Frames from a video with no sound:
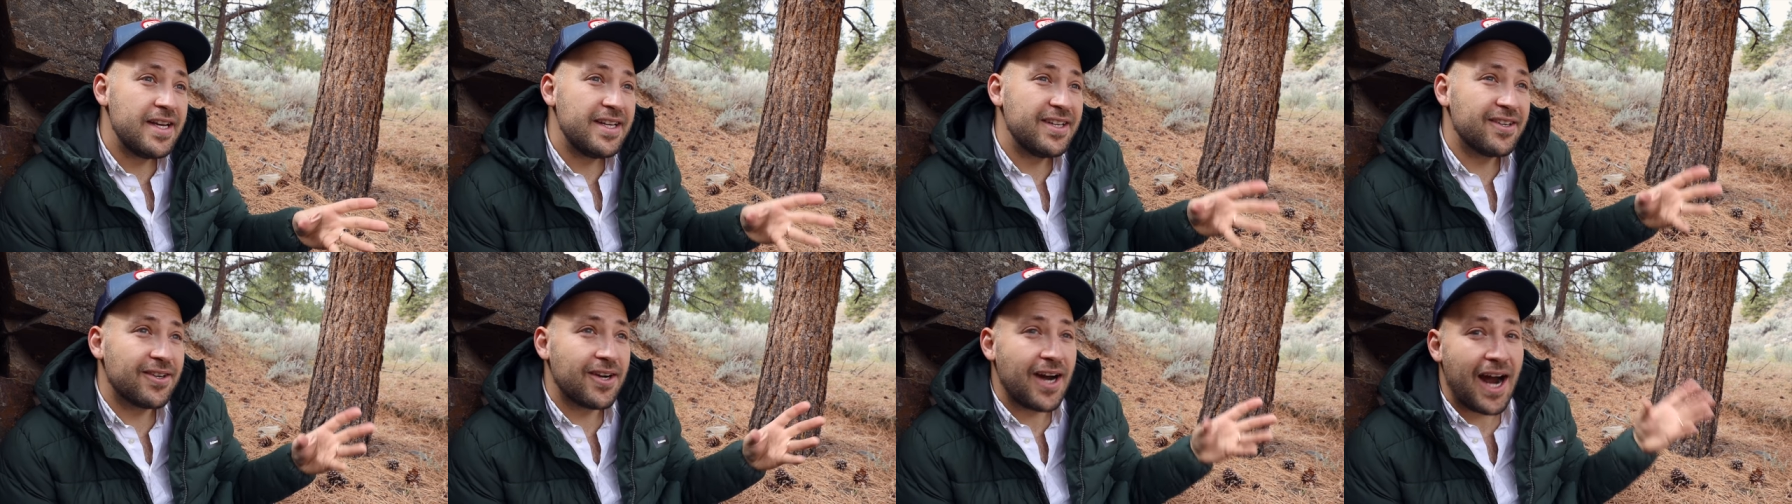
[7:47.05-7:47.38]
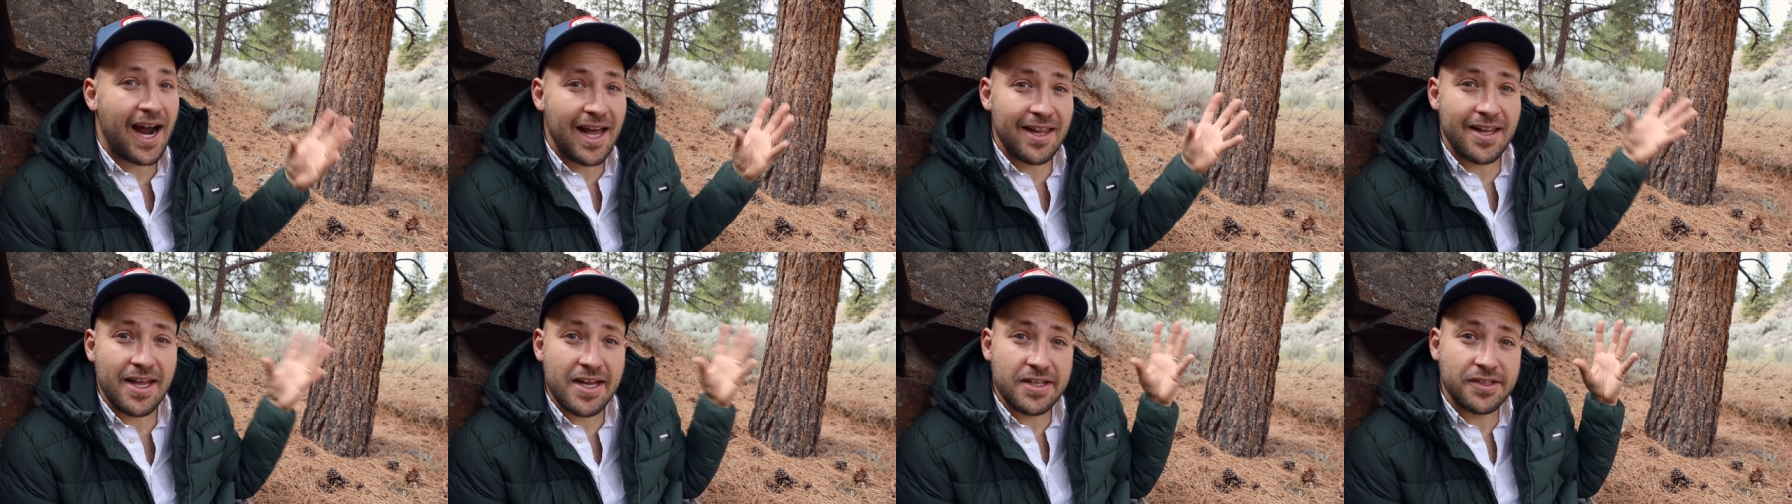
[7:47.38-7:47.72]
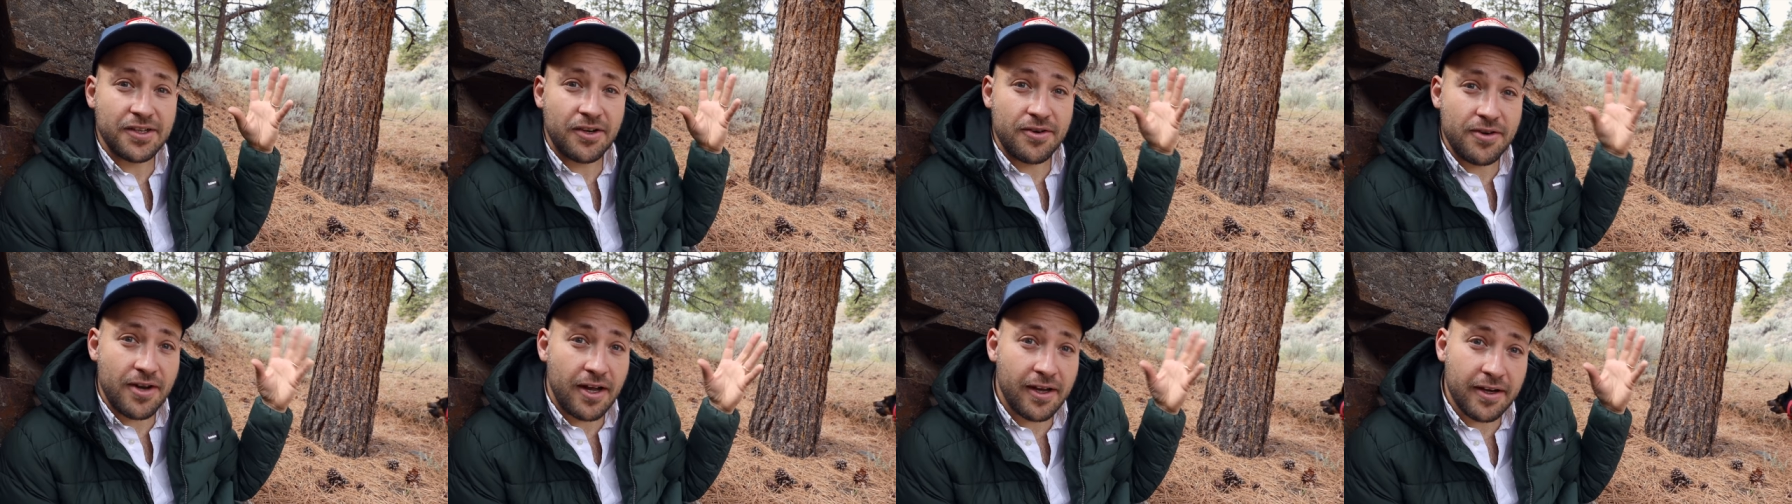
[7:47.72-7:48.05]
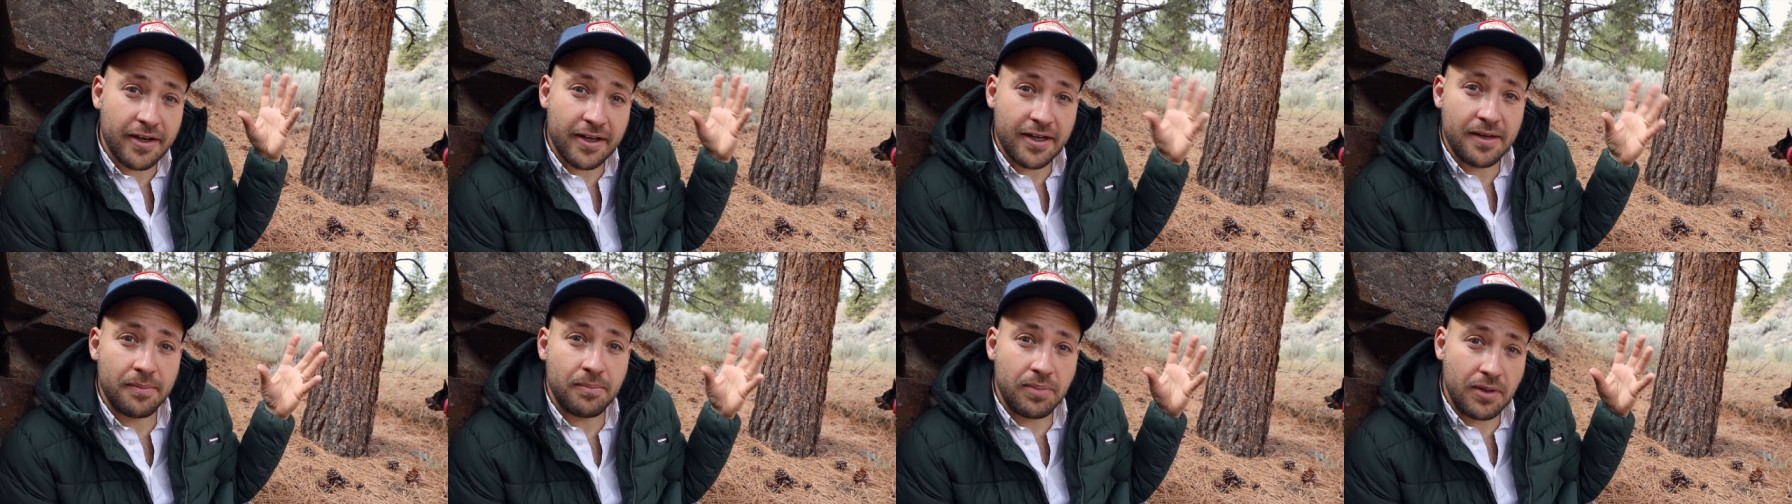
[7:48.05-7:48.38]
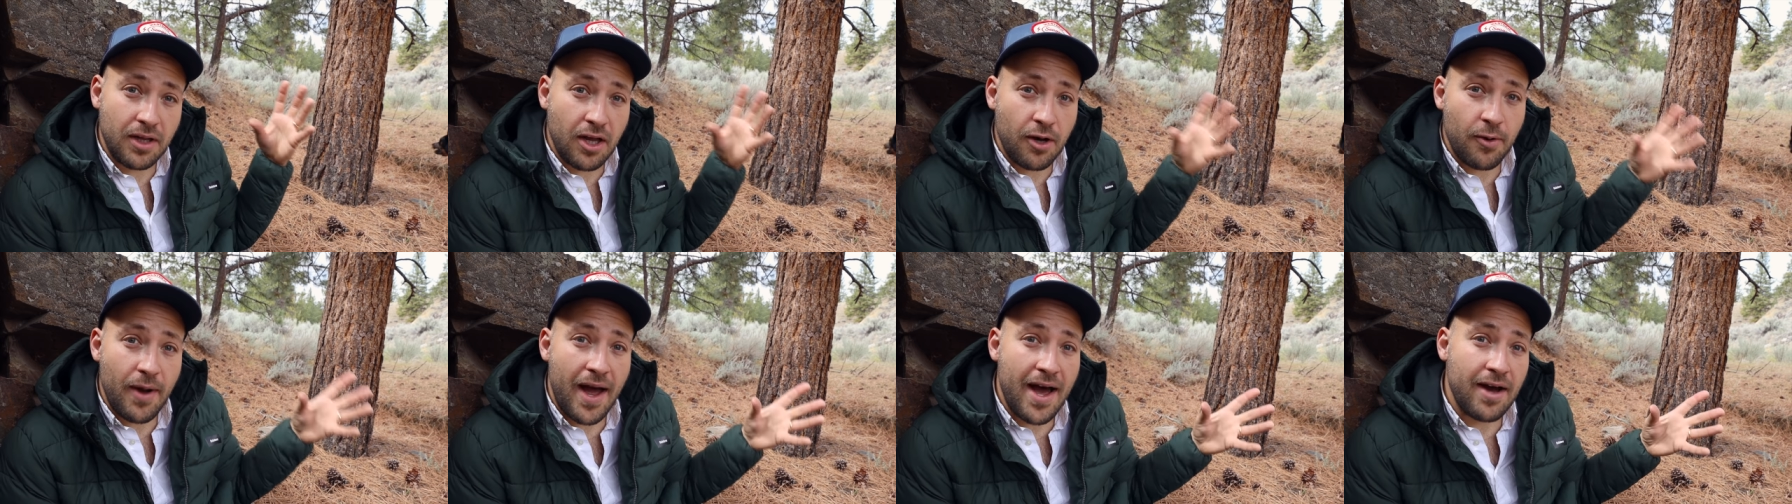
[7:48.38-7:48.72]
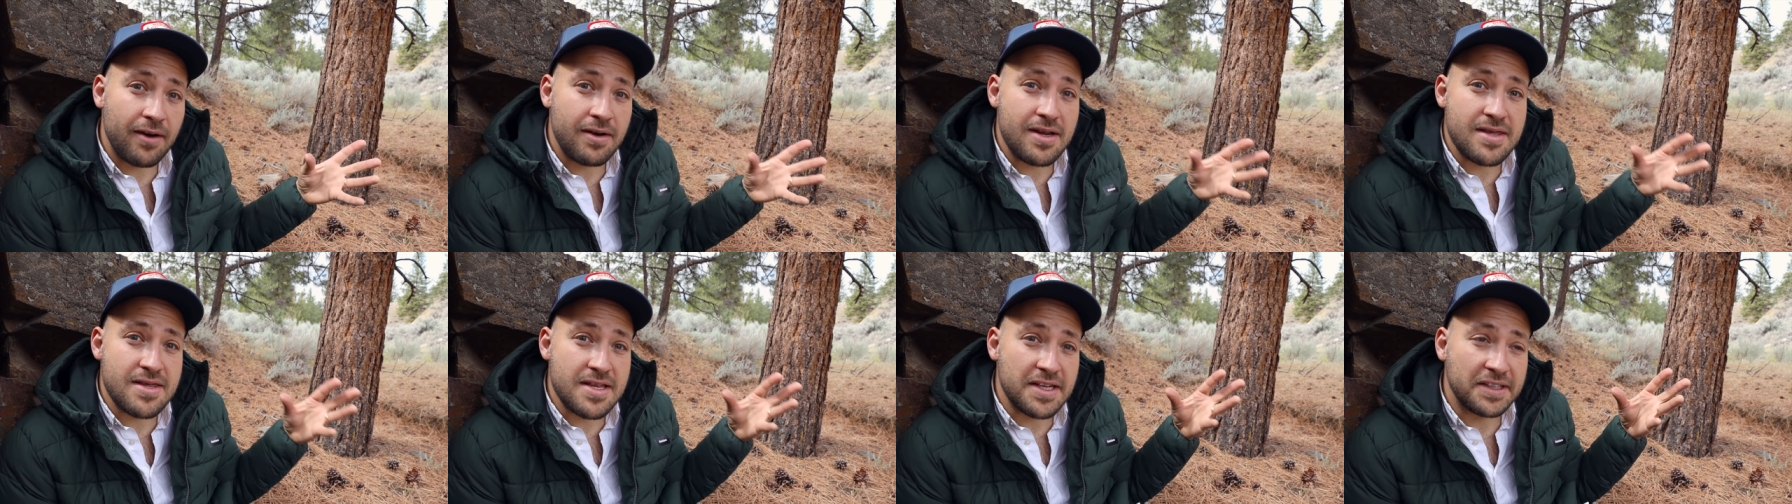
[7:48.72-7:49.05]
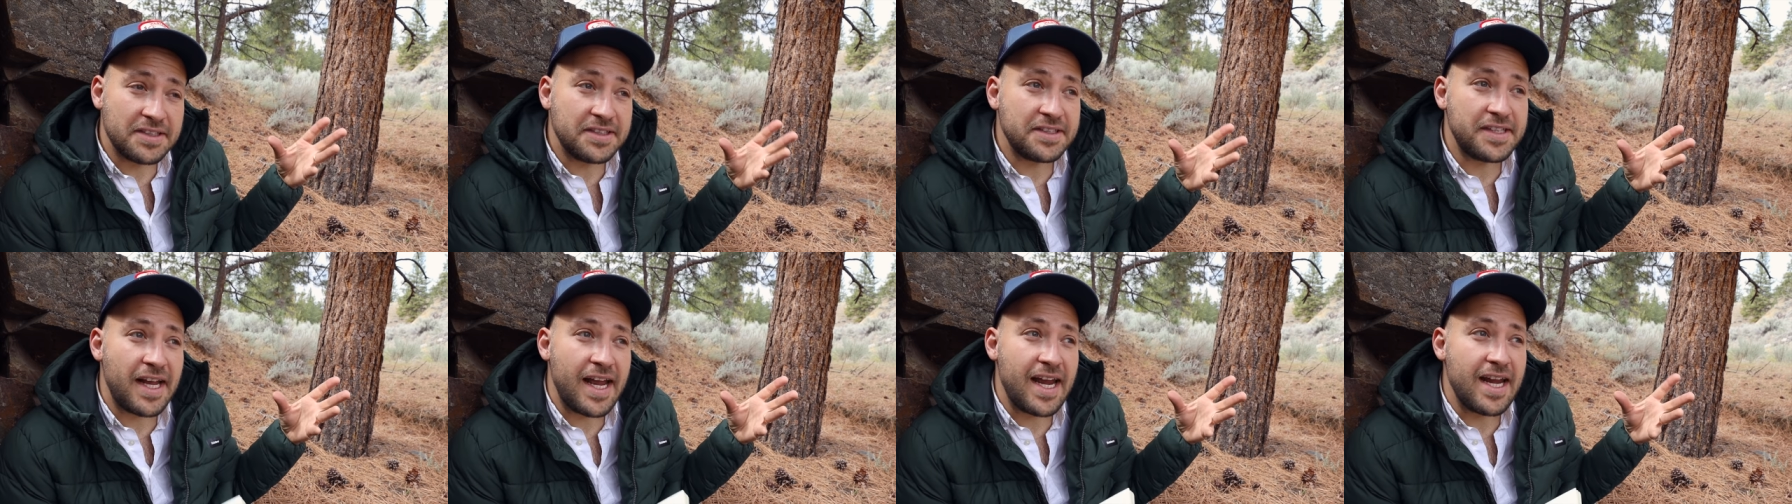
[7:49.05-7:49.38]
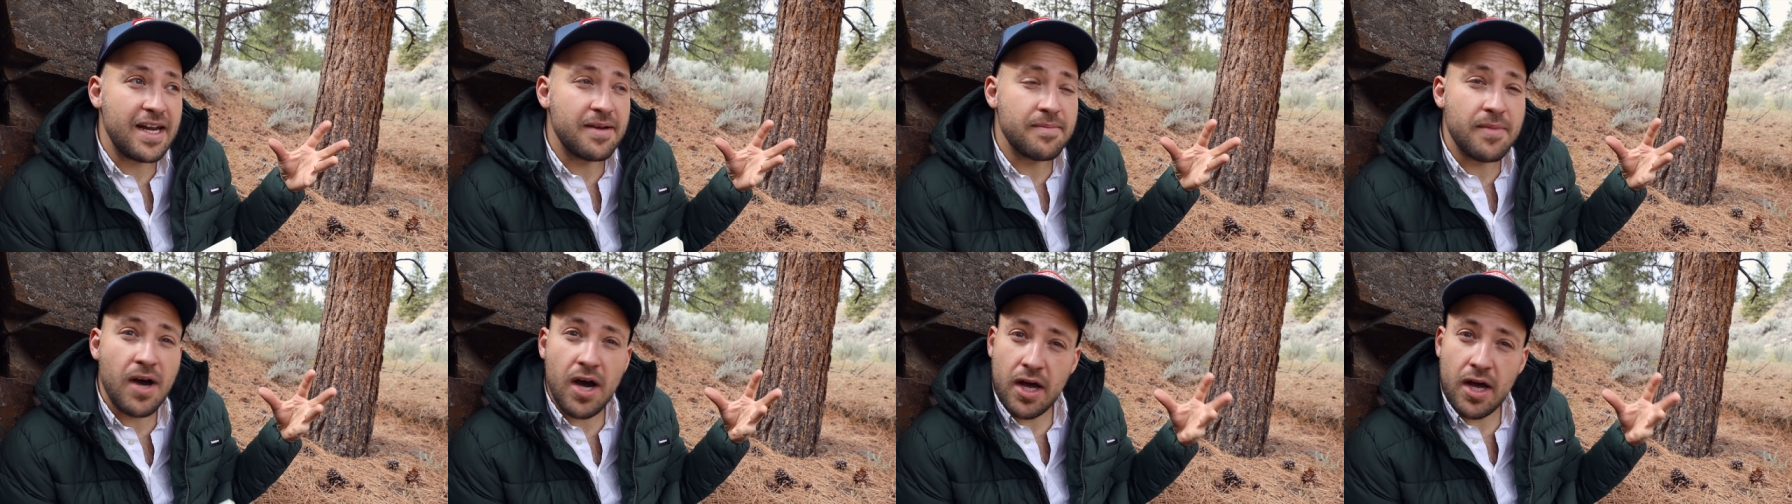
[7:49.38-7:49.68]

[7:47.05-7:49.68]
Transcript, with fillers: your highlights are not gonna blow out in the same